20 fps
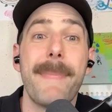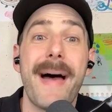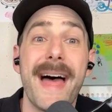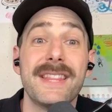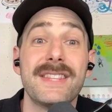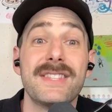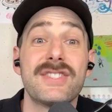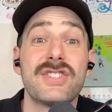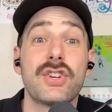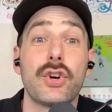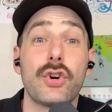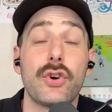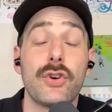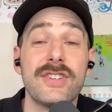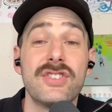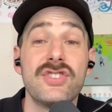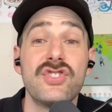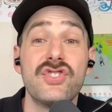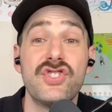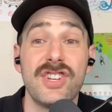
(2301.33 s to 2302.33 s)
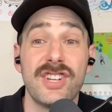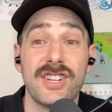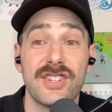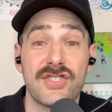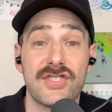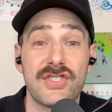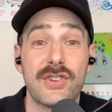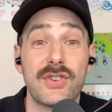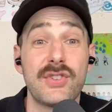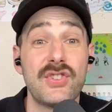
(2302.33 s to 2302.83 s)
Men's Christian
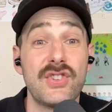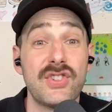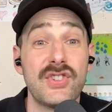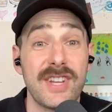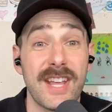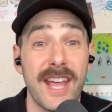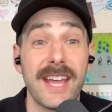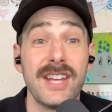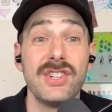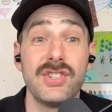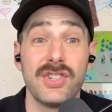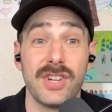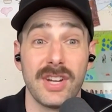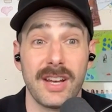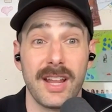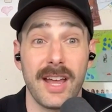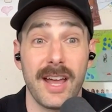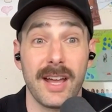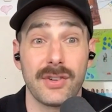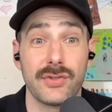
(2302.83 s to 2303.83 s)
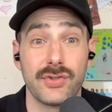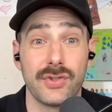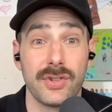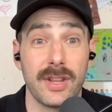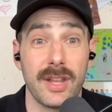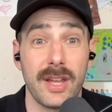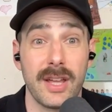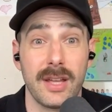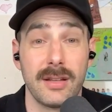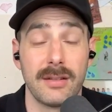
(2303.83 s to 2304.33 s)
Association,
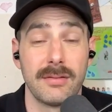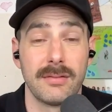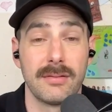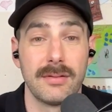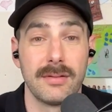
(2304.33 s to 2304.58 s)
actually.